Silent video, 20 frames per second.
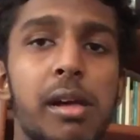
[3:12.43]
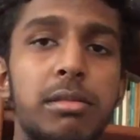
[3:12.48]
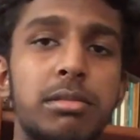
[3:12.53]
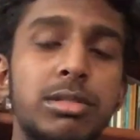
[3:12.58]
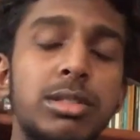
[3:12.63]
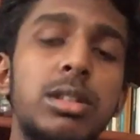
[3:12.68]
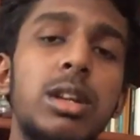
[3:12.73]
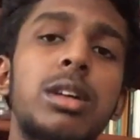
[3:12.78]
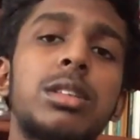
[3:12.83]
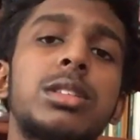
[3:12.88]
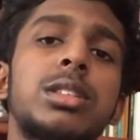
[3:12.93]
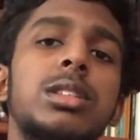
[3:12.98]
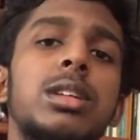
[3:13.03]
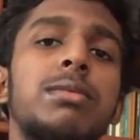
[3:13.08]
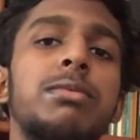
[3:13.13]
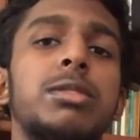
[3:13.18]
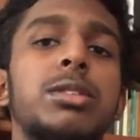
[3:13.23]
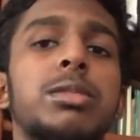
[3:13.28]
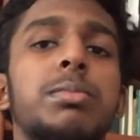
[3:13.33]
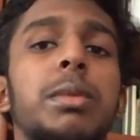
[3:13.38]
So now I just
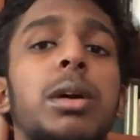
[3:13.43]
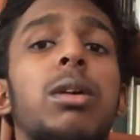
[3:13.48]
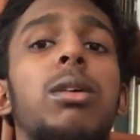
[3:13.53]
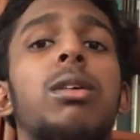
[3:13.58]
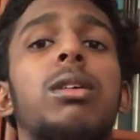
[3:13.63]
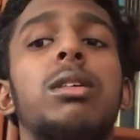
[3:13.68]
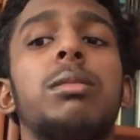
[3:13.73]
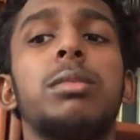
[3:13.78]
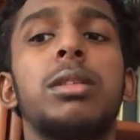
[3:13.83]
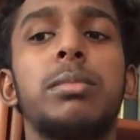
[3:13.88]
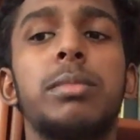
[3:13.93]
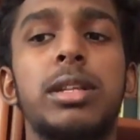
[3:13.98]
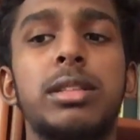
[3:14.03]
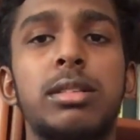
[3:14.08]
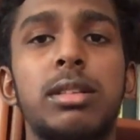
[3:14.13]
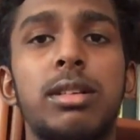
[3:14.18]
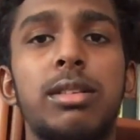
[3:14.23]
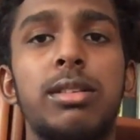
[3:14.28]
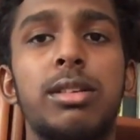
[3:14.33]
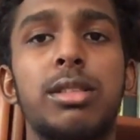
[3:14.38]
have to use my horrible
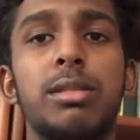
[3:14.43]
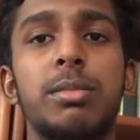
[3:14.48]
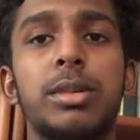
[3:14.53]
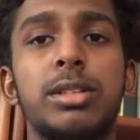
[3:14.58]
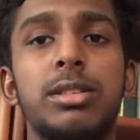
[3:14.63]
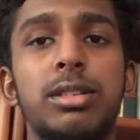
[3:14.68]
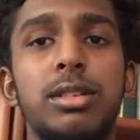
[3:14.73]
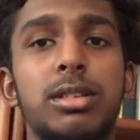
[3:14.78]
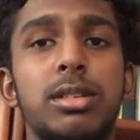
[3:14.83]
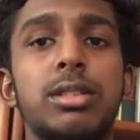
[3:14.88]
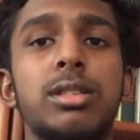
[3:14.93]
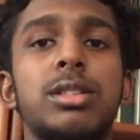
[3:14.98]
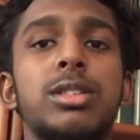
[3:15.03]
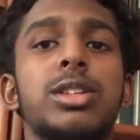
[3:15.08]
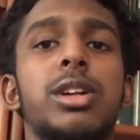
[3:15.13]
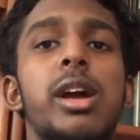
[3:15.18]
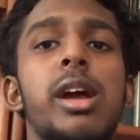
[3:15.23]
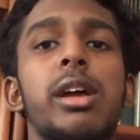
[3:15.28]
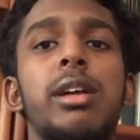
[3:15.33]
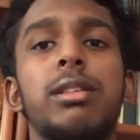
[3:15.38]
mental arithmetic and
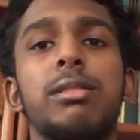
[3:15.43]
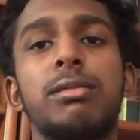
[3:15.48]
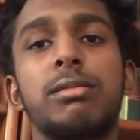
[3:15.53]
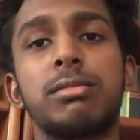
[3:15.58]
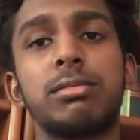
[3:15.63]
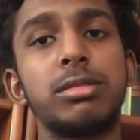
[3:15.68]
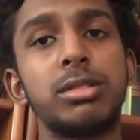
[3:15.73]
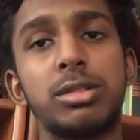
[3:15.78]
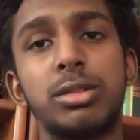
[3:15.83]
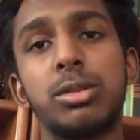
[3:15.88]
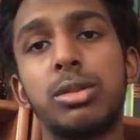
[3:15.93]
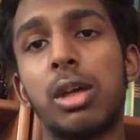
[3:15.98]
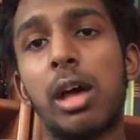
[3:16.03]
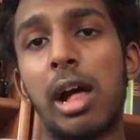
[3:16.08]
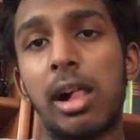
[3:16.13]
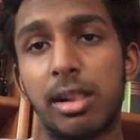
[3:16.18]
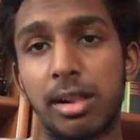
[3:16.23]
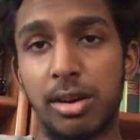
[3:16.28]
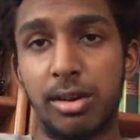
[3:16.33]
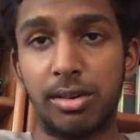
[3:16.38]
try and do the
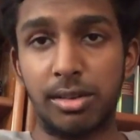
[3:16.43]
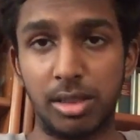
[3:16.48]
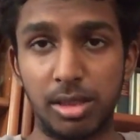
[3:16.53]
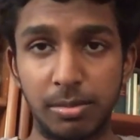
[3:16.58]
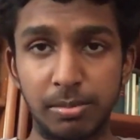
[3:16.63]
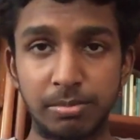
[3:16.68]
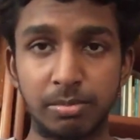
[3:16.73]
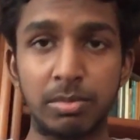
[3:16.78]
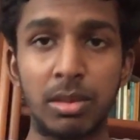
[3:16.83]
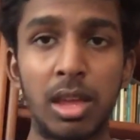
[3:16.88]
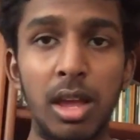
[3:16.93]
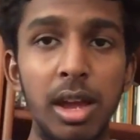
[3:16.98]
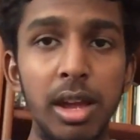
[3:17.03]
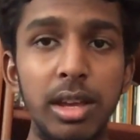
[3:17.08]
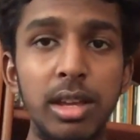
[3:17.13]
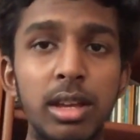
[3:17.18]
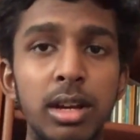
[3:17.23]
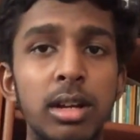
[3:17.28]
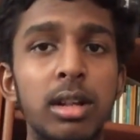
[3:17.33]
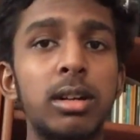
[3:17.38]
algorithm.
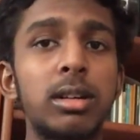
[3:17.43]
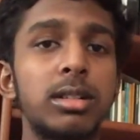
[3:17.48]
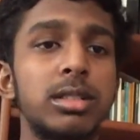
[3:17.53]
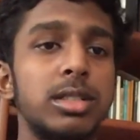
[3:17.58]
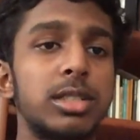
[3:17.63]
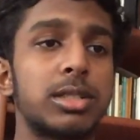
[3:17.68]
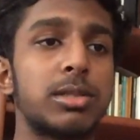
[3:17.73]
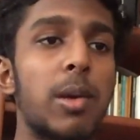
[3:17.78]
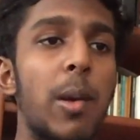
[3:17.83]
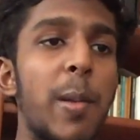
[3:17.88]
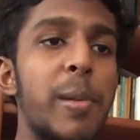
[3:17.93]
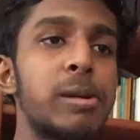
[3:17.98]
Here goes!